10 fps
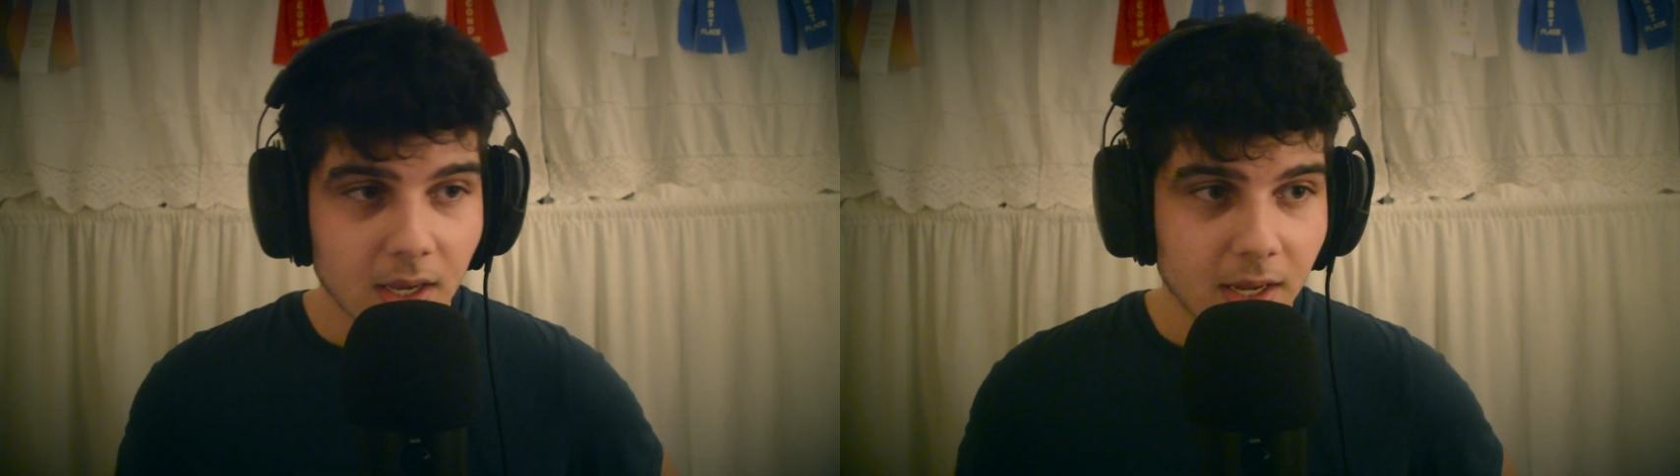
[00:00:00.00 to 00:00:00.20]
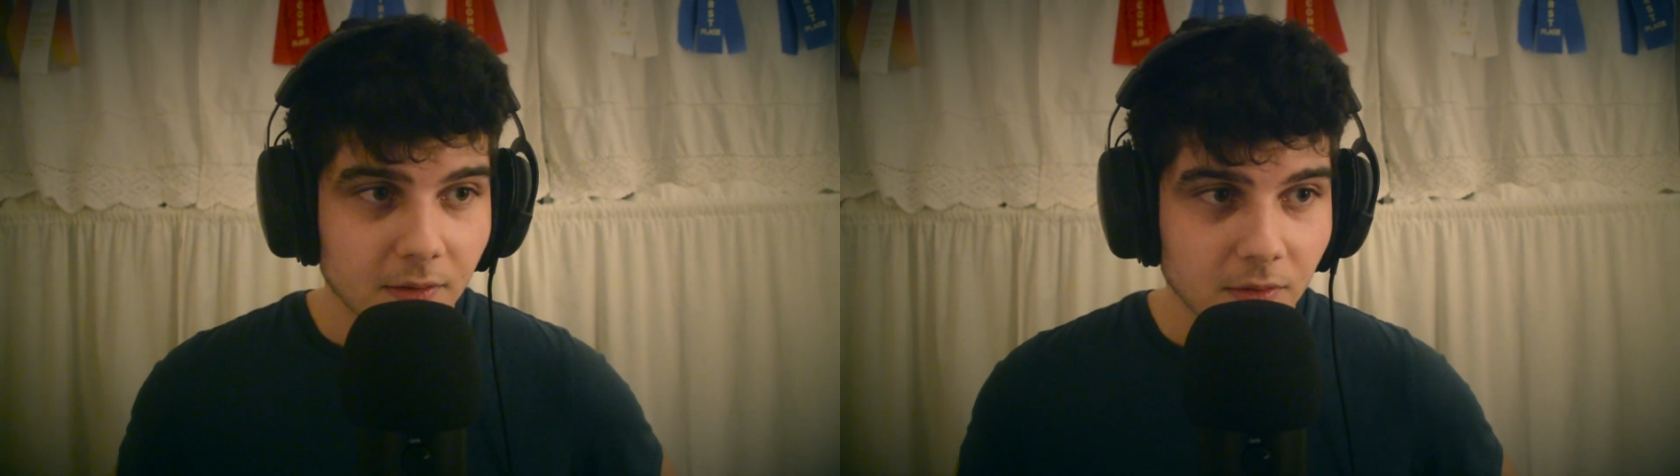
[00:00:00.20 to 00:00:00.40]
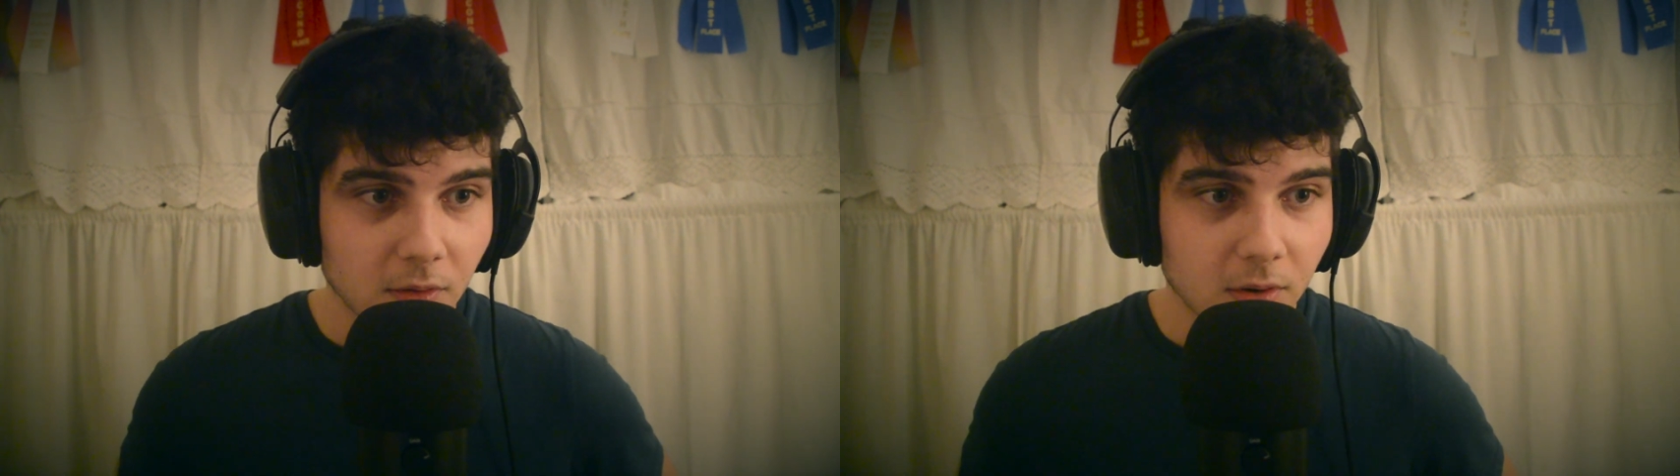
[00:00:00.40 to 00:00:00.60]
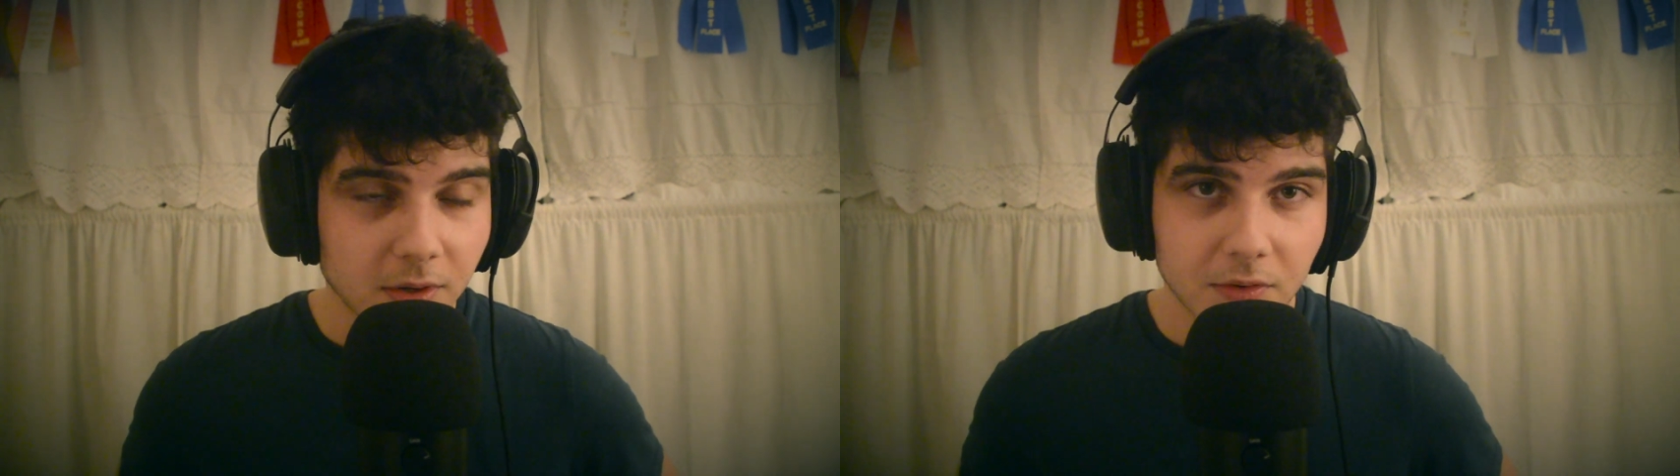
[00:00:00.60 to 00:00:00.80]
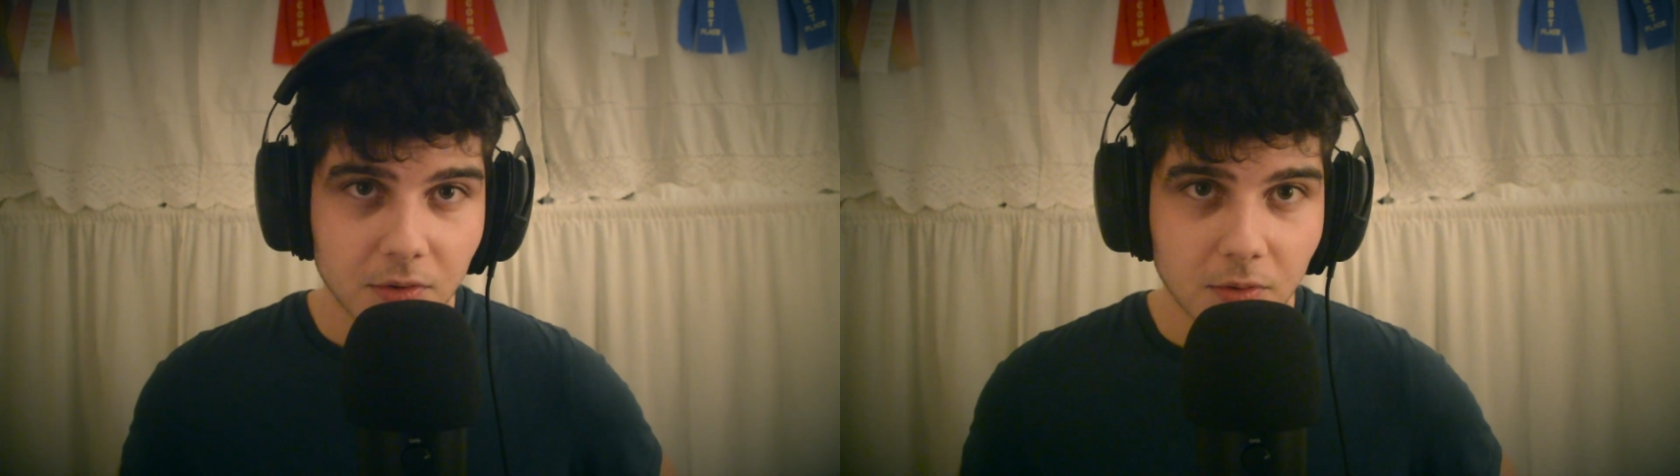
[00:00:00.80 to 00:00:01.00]
And as long
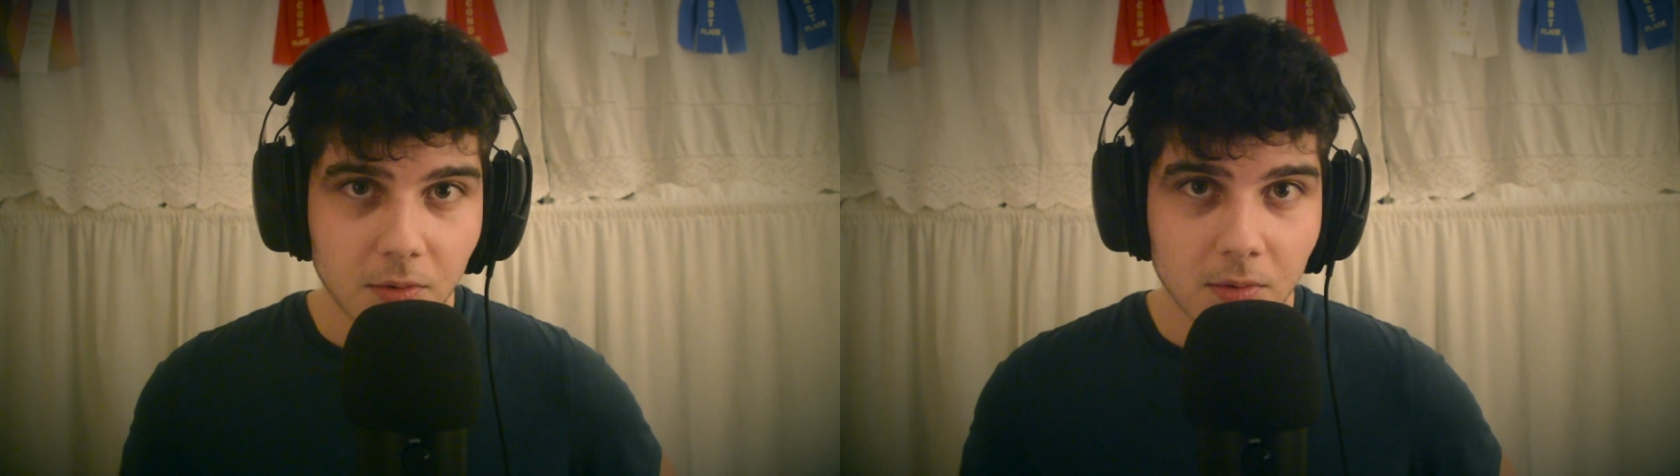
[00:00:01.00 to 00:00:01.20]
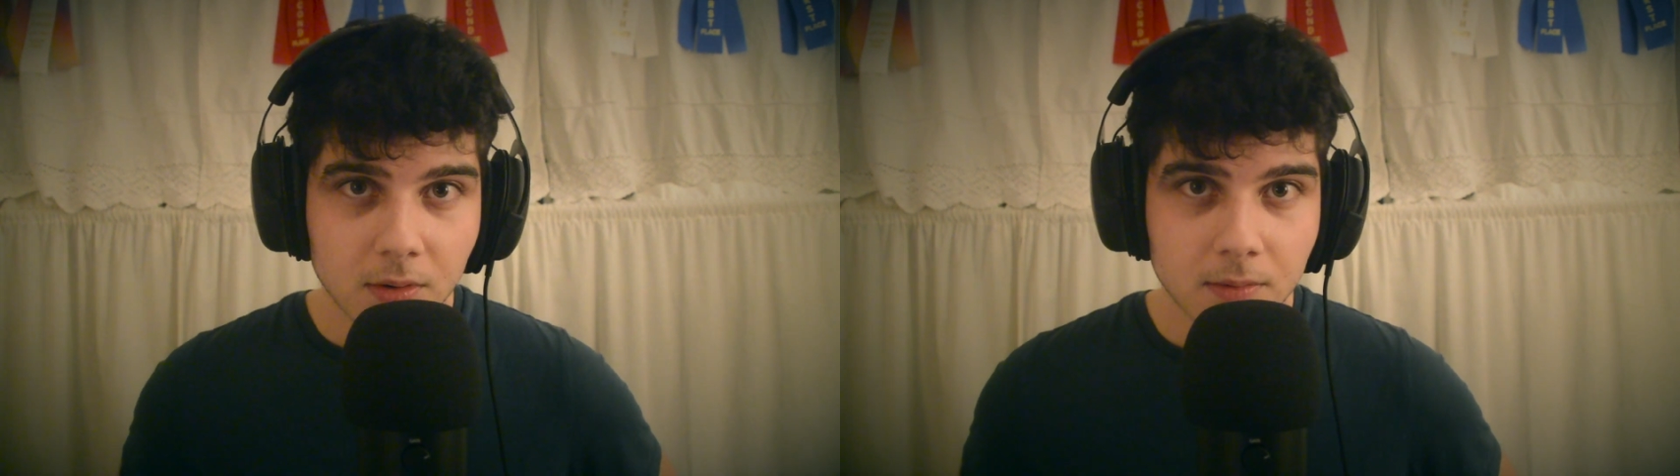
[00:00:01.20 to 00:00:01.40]
as you